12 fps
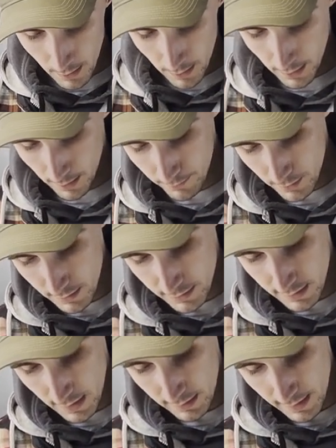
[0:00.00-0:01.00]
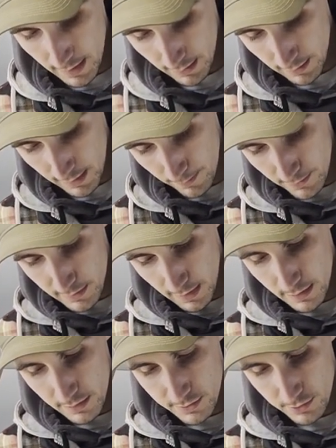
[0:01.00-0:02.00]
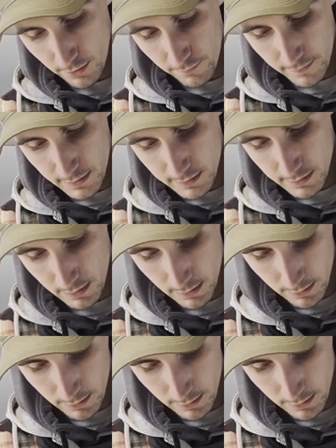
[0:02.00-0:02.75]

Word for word: Um, you can just take that and clamp it to any surface